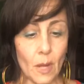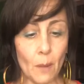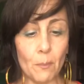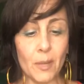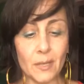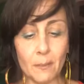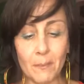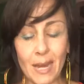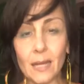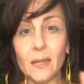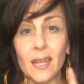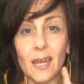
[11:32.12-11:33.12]
But the
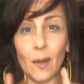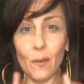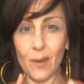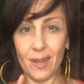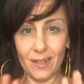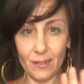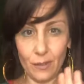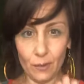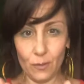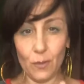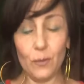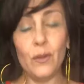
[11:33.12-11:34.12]
main thing I want to
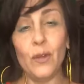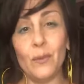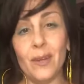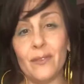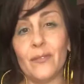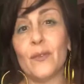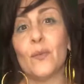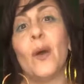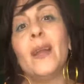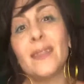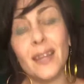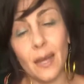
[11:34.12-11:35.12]
tune you into, if there's
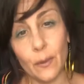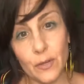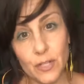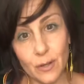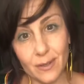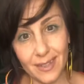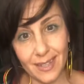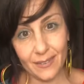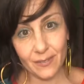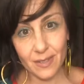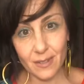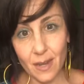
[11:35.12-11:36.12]
one thing I wish you could
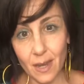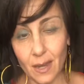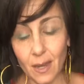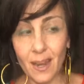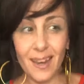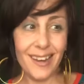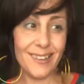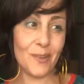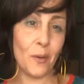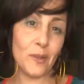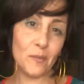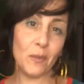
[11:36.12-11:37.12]
leave today, it's
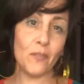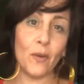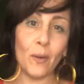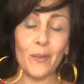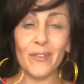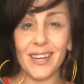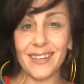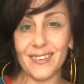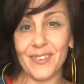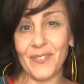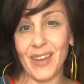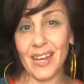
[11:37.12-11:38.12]
always, before we even get to
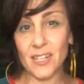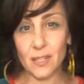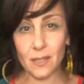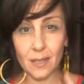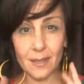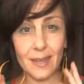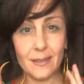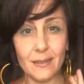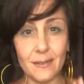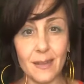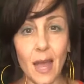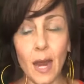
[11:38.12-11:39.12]
the fashion thing, that
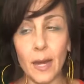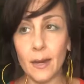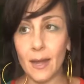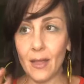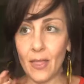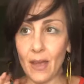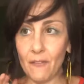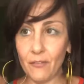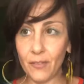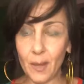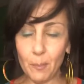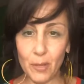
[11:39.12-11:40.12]
design, that
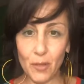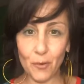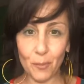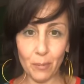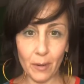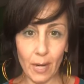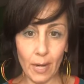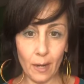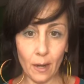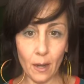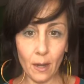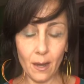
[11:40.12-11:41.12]
flip in your
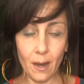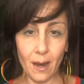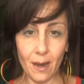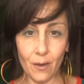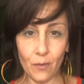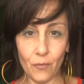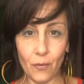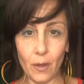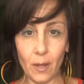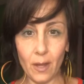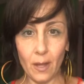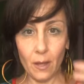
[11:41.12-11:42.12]
brain of
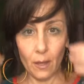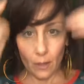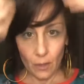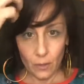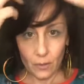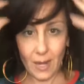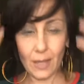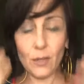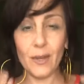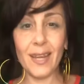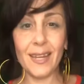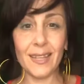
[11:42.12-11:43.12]
you're not
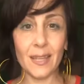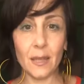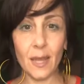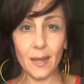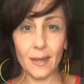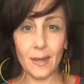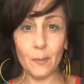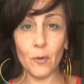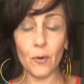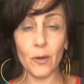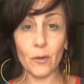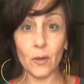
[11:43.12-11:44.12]
looking at the thing
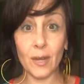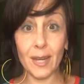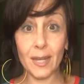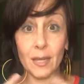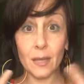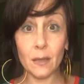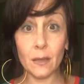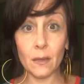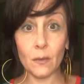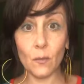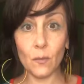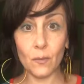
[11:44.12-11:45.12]
anymore. You're looking at
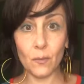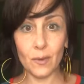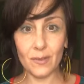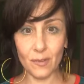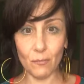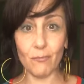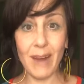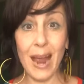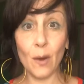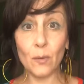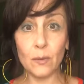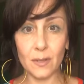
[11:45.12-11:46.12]
what's
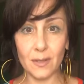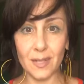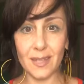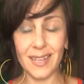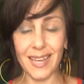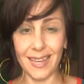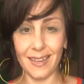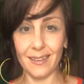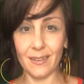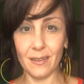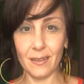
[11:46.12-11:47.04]
around the thing,